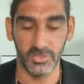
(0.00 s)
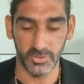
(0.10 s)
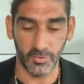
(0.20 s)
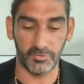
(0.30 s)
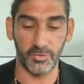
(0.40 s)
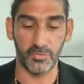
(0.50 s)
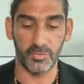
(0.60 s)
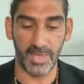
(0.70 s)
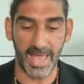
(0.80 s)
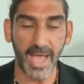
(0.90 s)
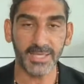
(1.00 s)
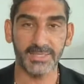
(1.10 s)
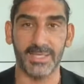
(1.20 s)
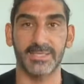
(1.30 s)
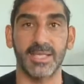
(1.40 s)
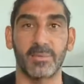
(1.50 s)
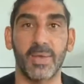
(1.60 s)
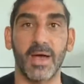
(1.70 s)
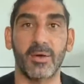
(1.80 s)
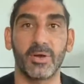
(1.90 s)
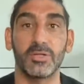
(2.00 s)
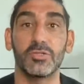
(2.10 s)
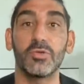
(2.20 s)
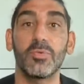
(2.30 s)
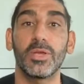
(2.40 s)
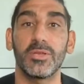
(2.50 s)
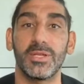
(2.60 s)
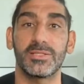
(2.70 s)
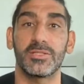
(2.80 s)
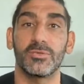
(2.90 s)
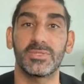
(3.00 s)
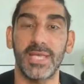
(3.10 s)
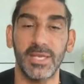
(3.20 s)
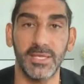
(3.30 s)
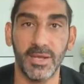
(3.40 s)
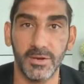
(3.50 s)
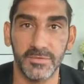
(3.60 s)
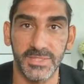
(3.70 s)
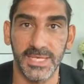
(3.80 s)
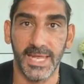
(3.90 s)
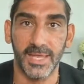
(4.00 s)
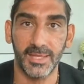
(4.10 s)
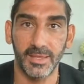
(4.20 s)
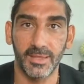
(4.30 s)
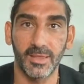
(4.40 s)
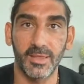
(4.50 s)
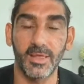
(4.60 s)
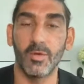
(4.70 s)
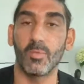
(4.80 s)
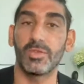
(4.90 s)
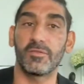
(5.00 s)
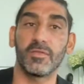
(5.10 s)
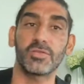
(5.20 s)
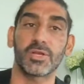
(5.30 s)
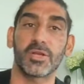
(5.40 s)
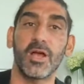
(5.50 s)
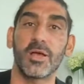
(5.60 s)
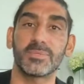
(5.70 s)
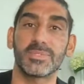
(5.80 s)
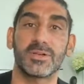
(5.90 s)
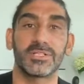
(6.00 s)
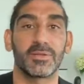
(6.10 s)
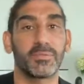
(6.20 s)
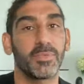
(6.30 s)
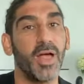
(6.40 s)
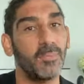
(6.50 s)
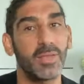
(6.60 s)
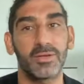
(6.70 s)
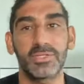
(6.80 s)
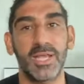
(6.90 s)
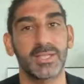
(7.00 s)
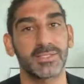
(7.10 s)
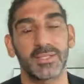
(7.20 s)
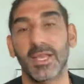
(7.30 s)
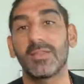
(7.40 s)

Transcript: So if you access that power and do what you need to do, take care of today, when the future comes, there's a lot better chance.